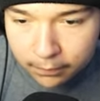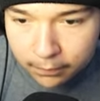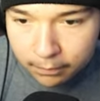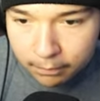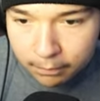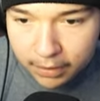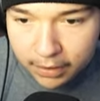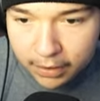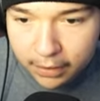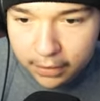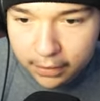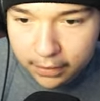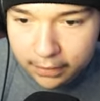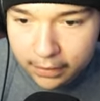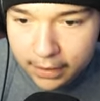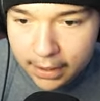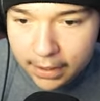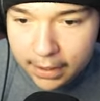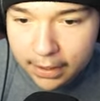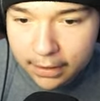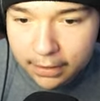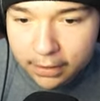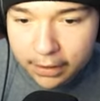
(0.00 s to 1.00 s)
But look, no
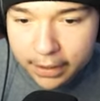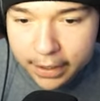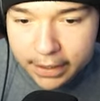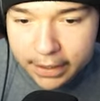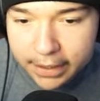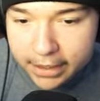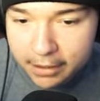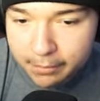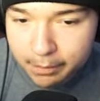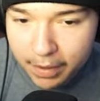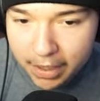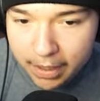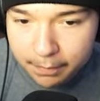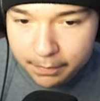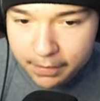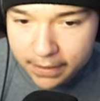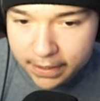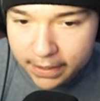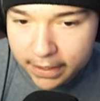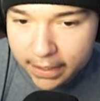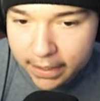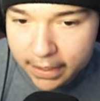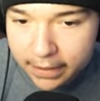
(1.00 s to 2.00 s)
nah, no, nah, look at these
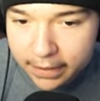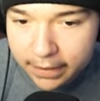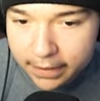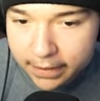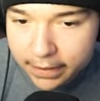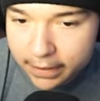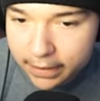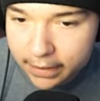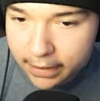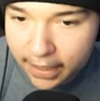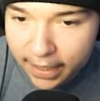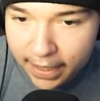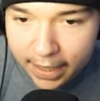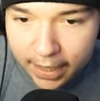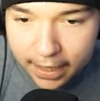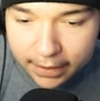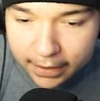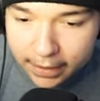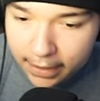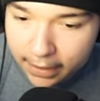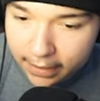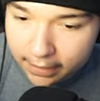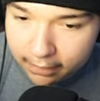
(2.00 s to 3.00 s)
bumps. Nah
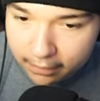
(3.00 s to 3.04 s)
nah.